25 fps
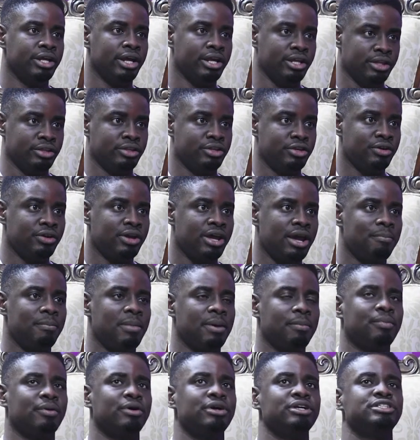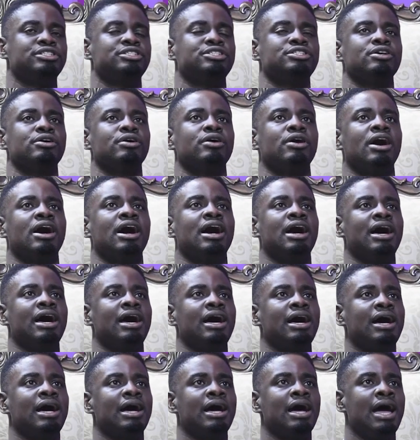Mm. Do you get my point? So.
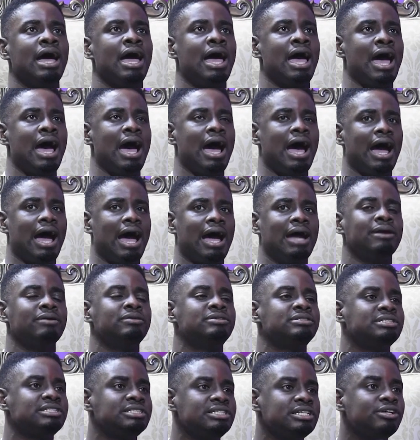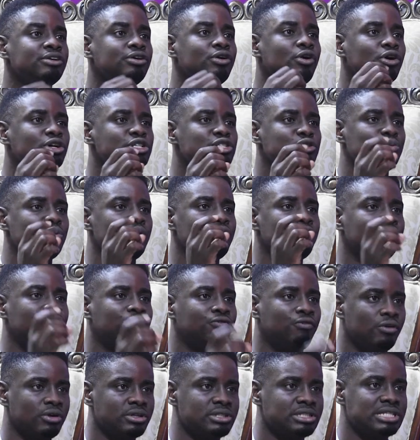Uh, I seek God's will
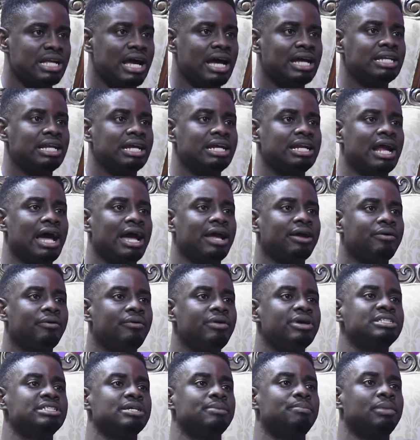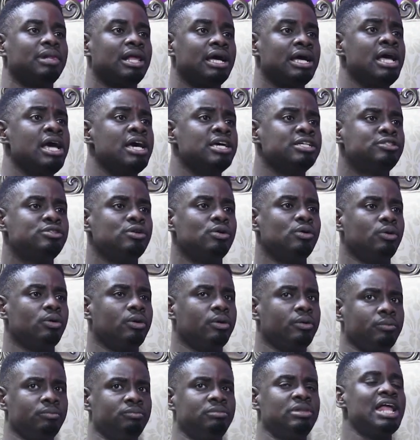first and then I create a plan. So
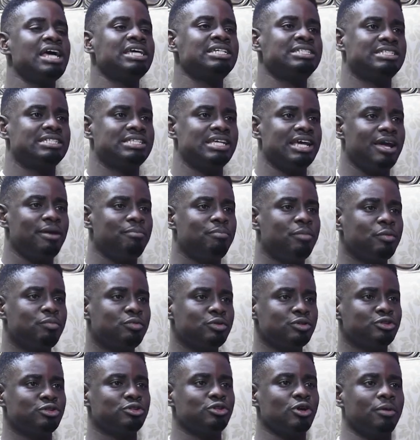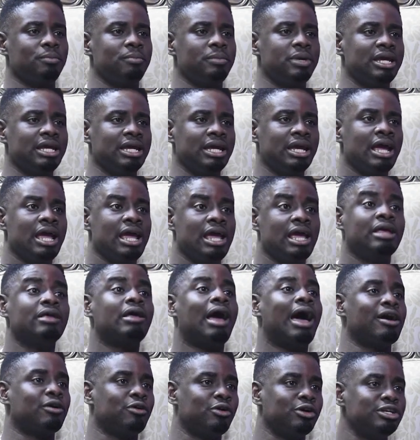last year, people saw me, eh,
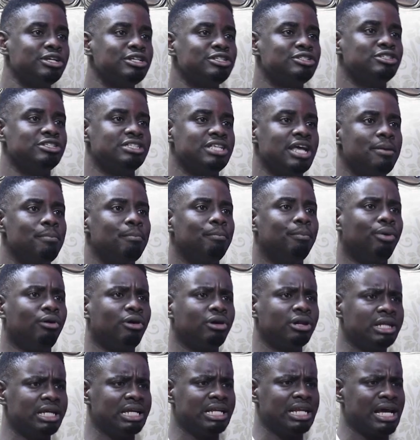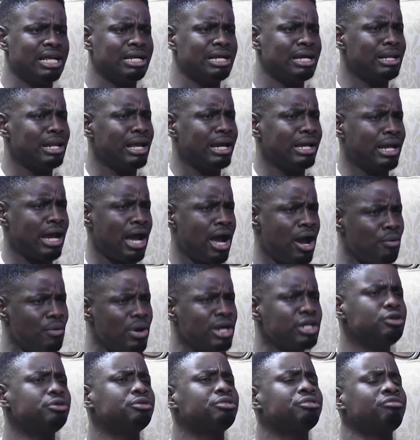according to them, balling, and they're like, How are
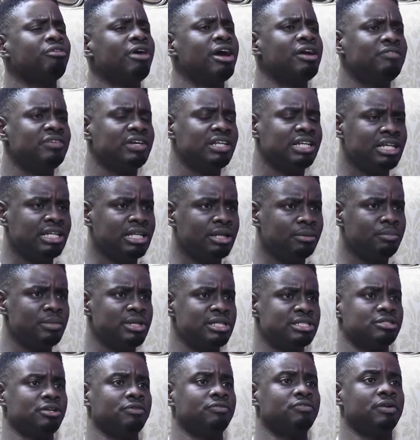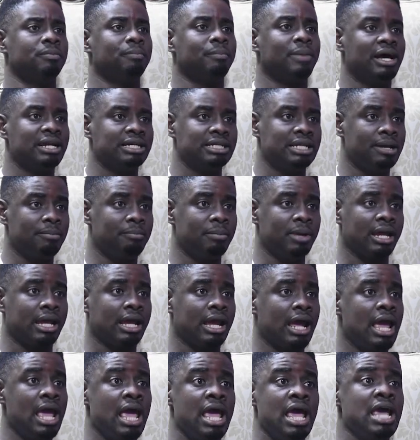you thriving in the midst of the pandemic?
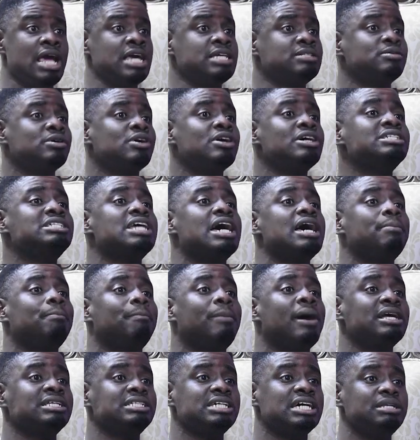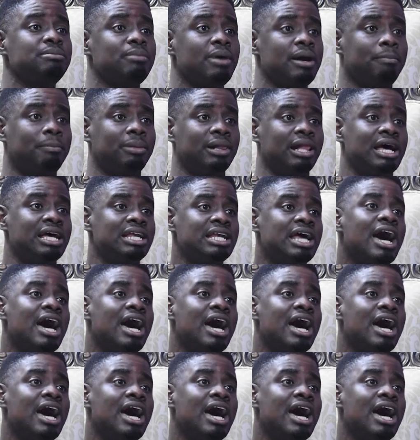Mm. It's because I patterned my plan